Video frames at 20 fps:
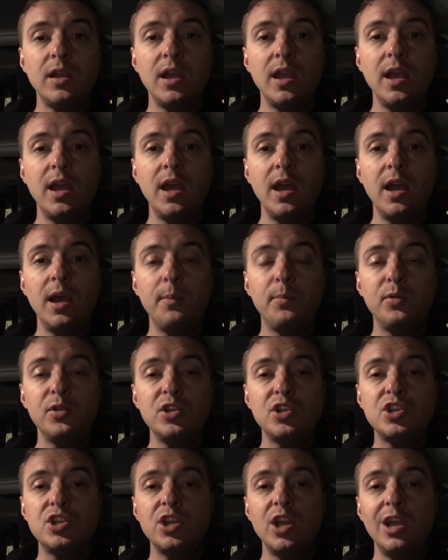I uh,
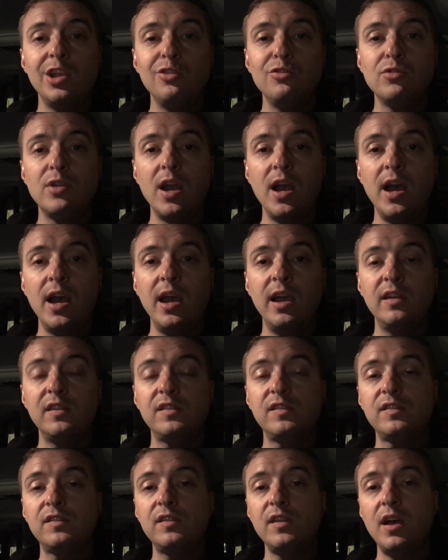appreciate you
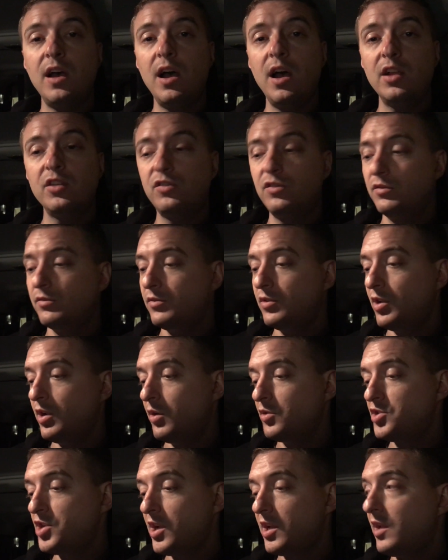guys, uh, you
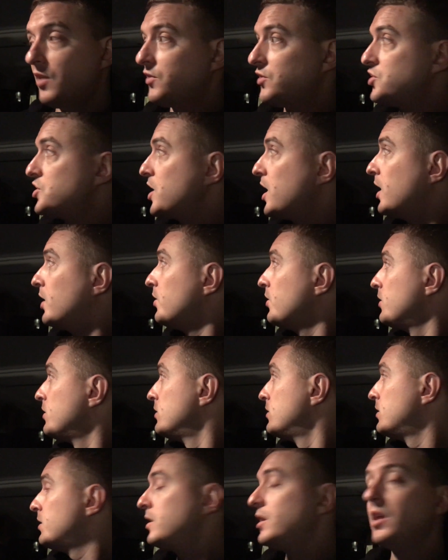know, checking out the channel,
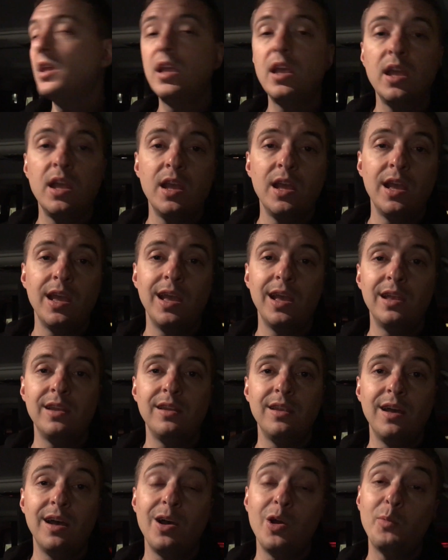
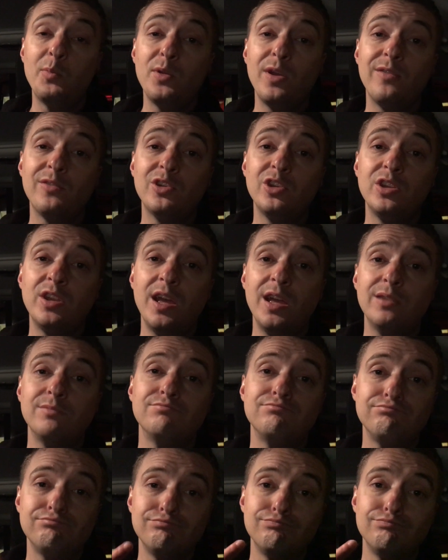and uh, hope you have a good night.